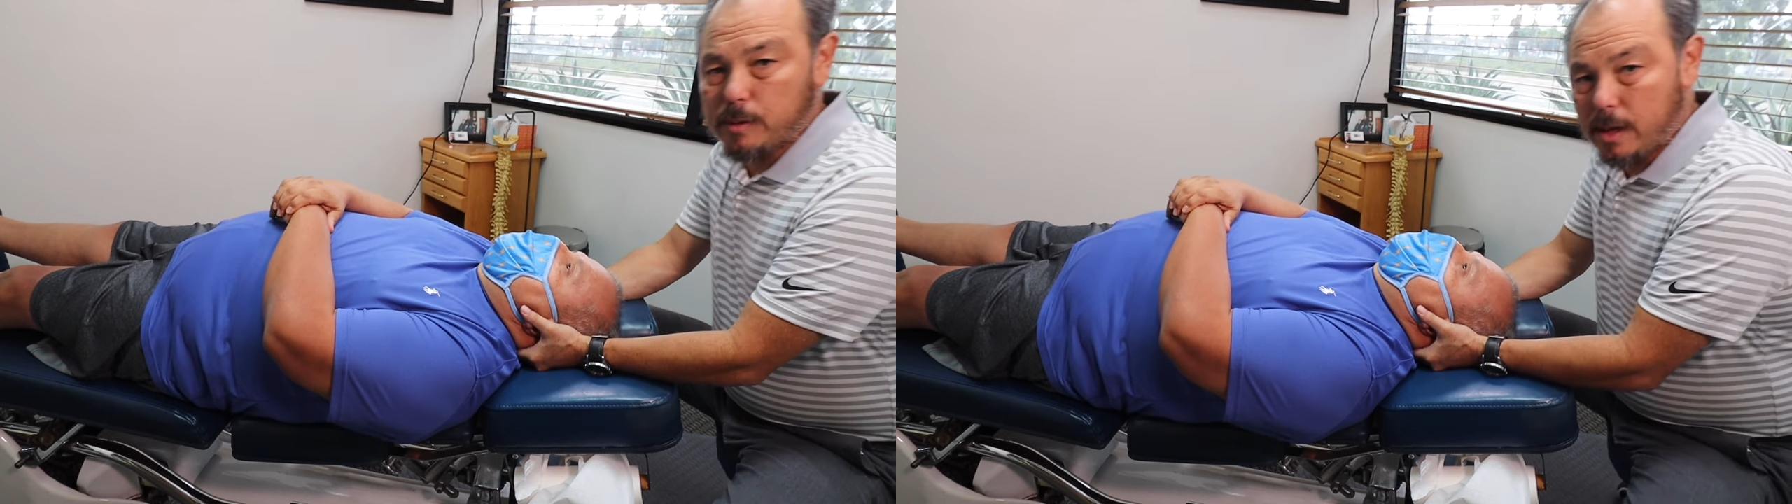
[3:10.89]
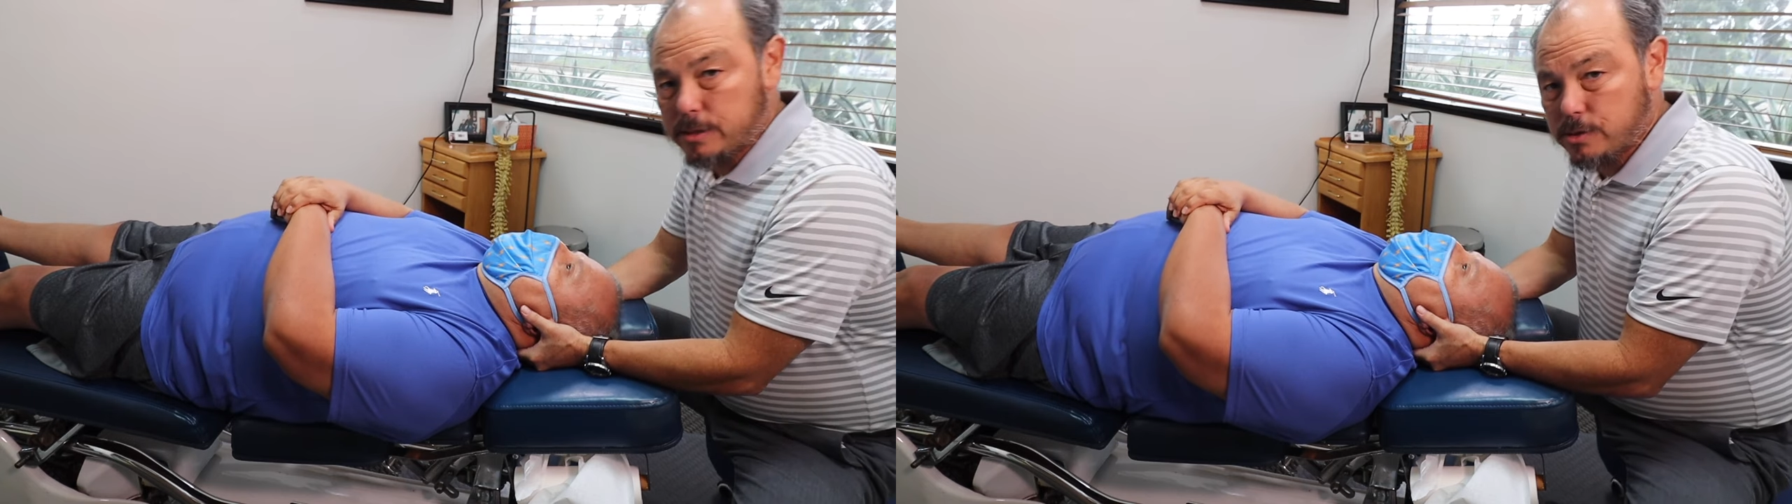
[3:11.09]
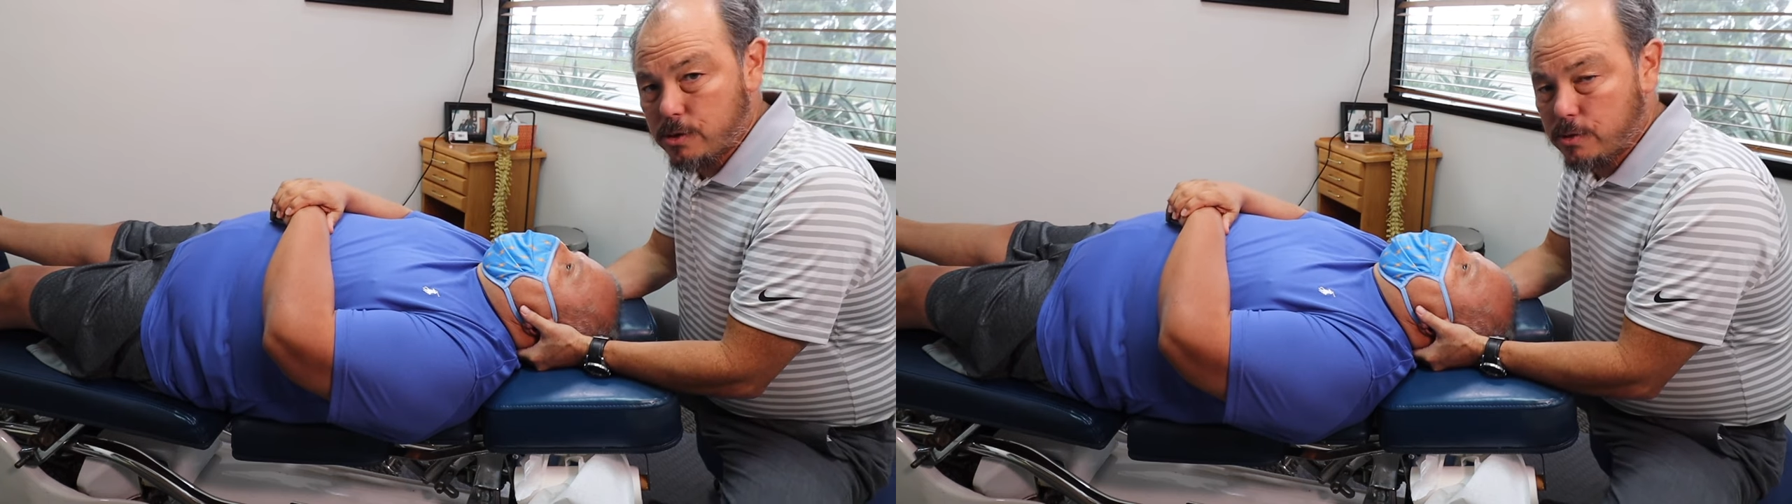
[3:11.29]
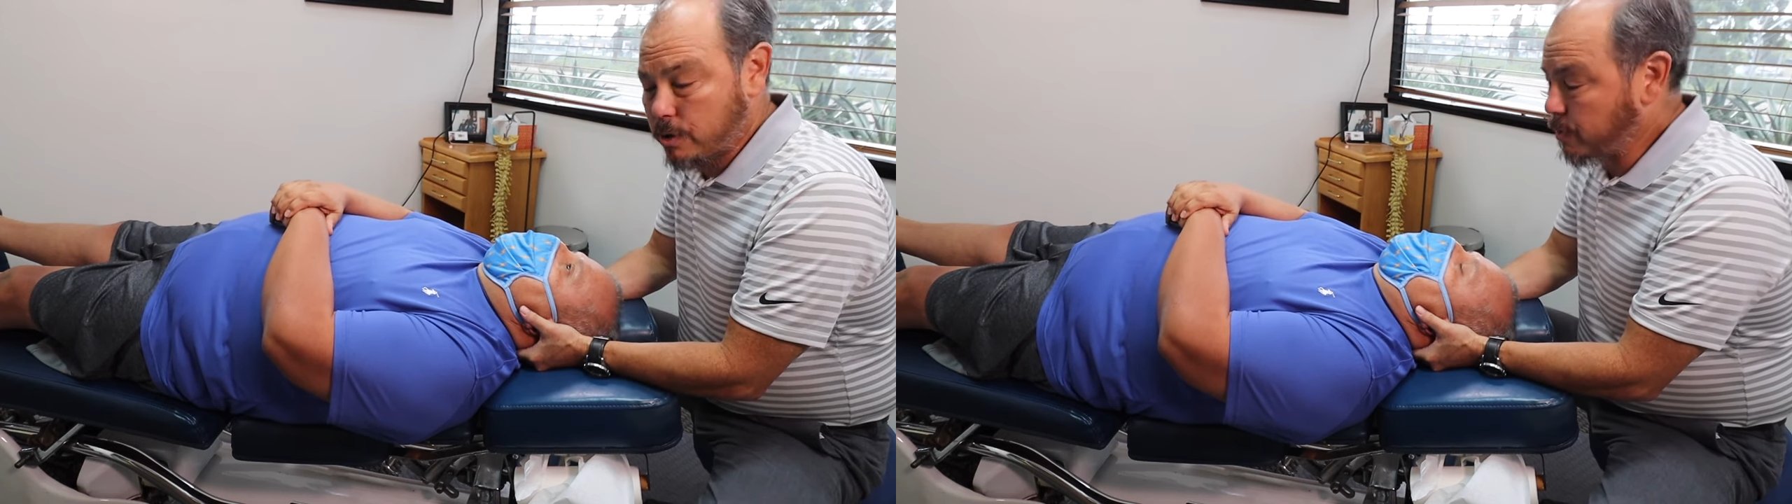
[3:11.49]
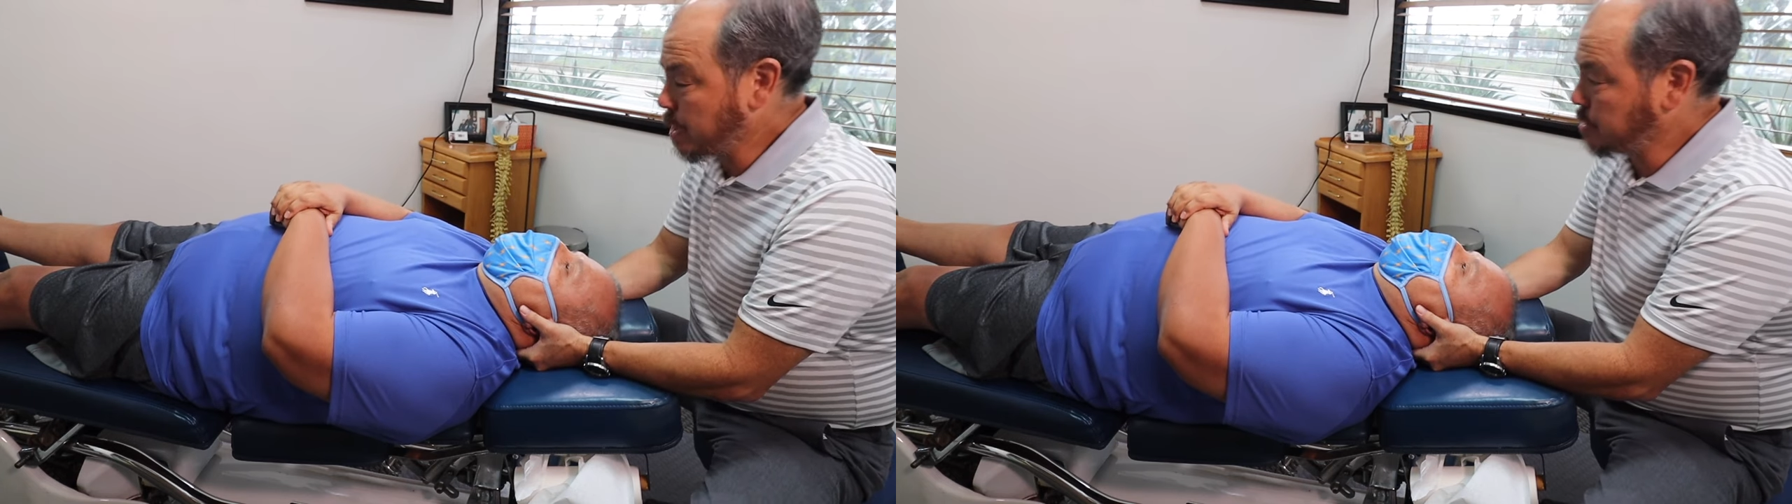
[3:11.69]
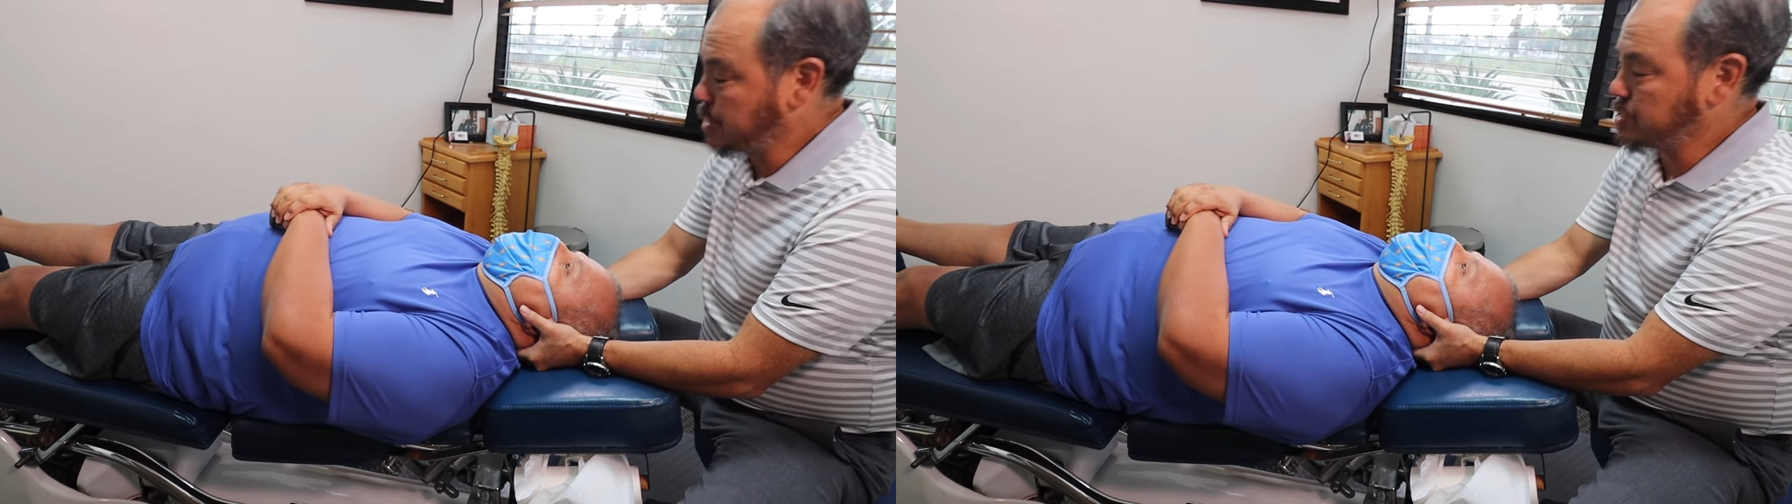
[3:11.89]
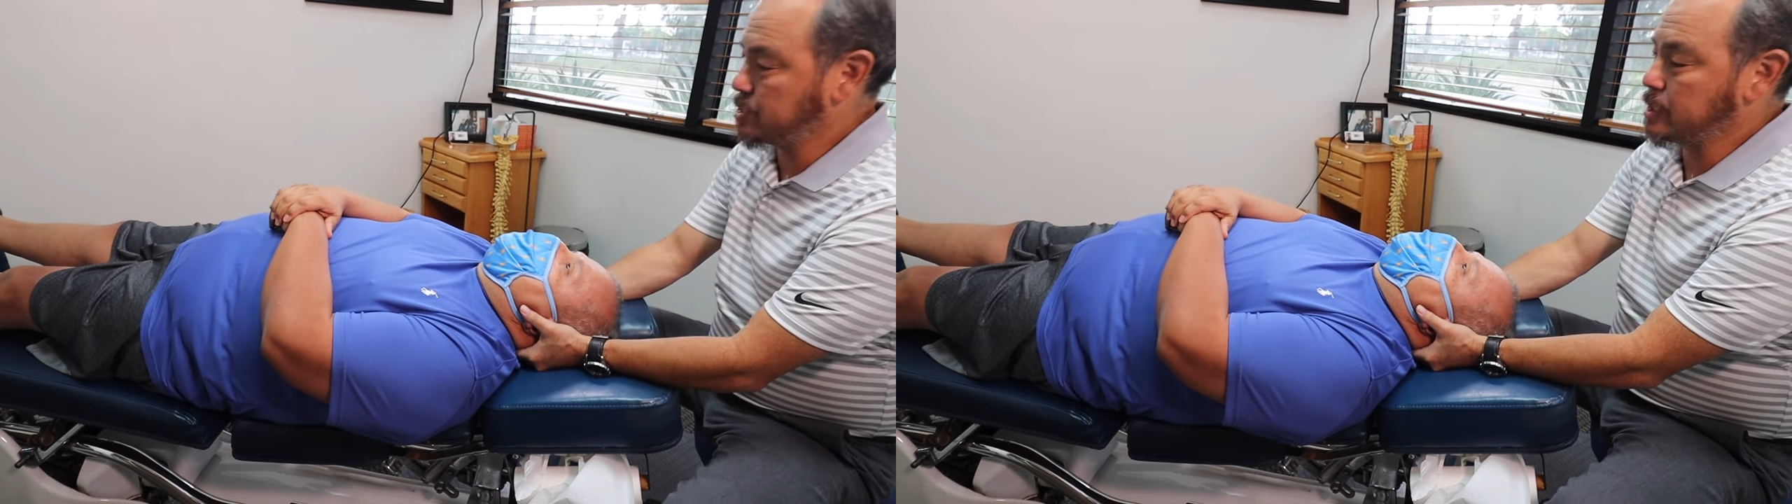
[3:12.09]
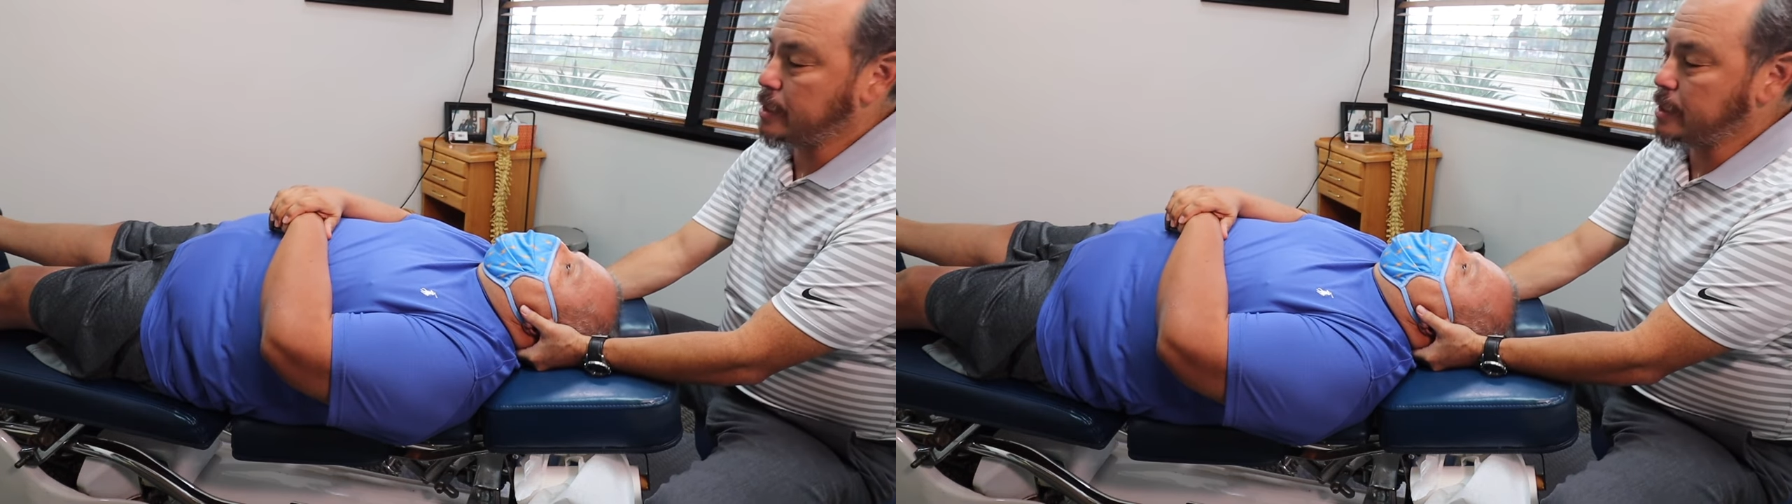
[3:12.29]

a lot. So congratulations